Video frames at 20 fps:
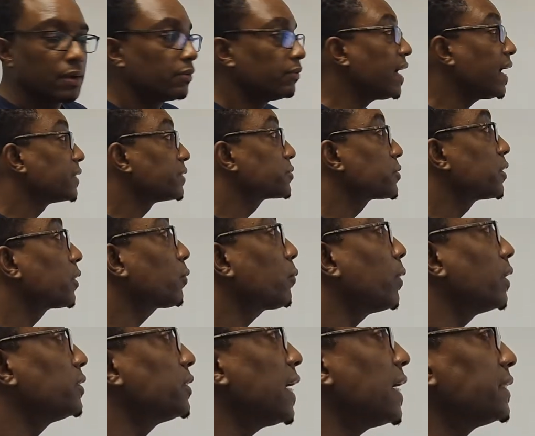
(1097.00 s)
right, so the
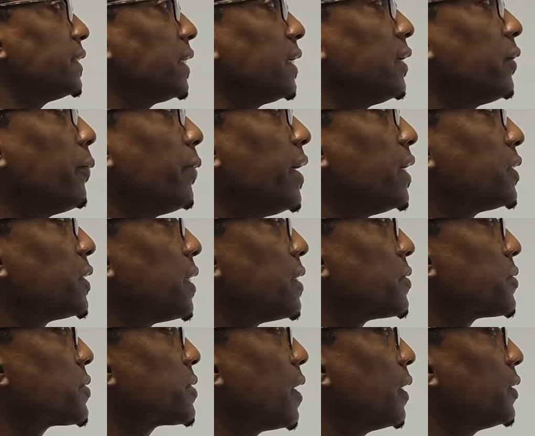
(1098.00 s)
quadratic equation
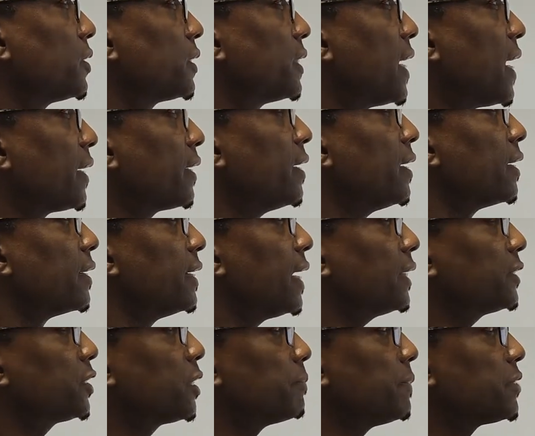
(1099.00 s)
is such that
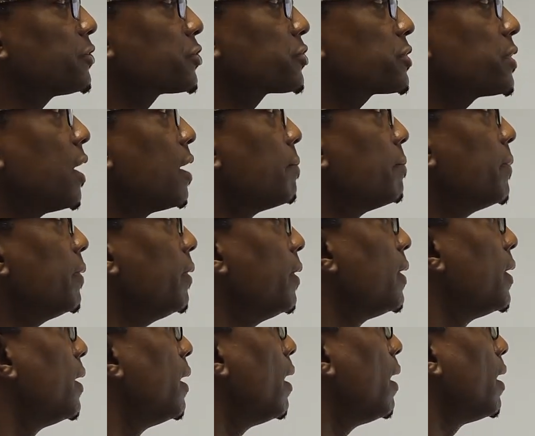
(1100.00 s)
that should be
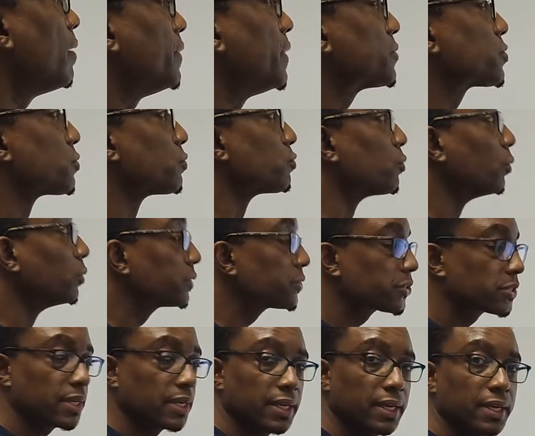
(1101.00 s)
sum of its
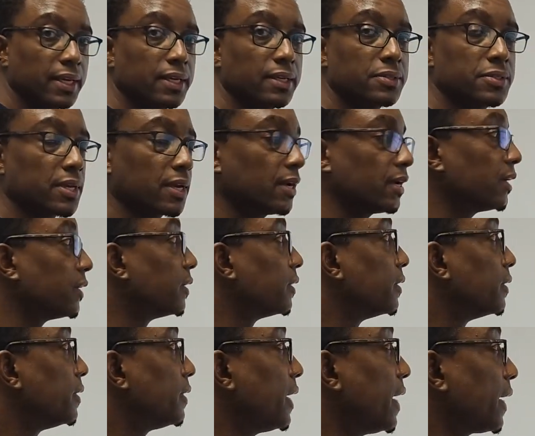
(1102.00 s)
roots is
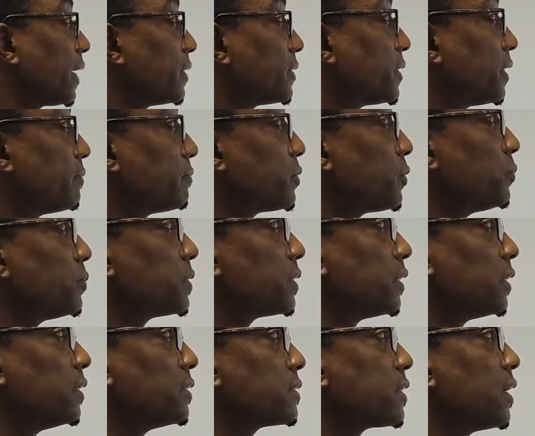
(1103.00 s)
negative
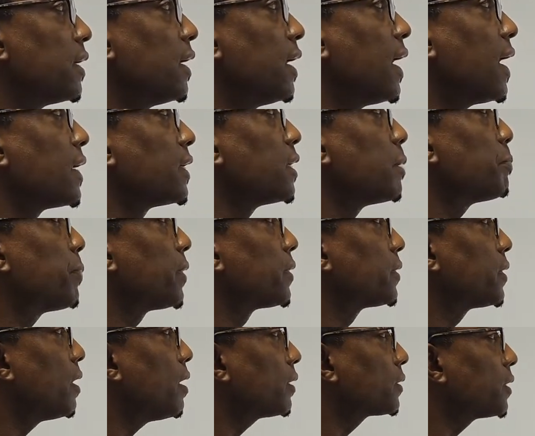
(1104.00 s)
2/3 and the
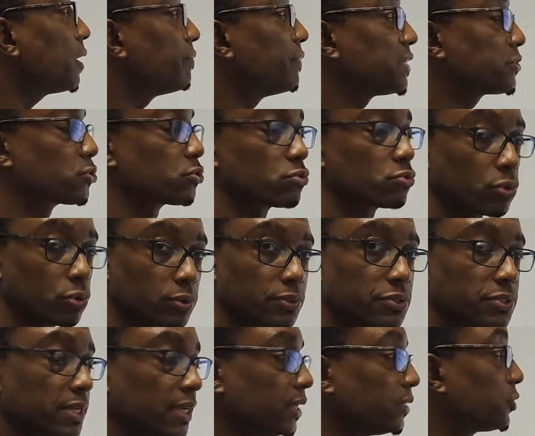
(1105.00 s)
product of its
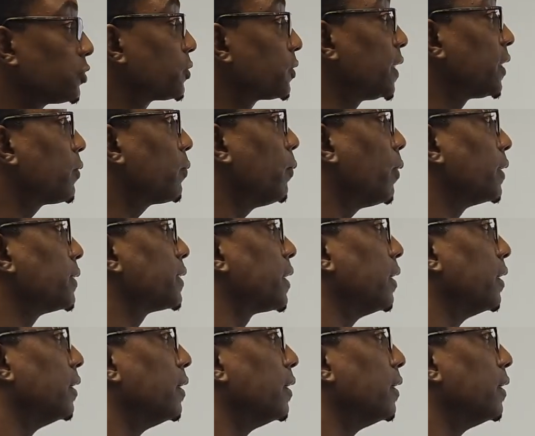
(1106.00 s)
roots is 3/4.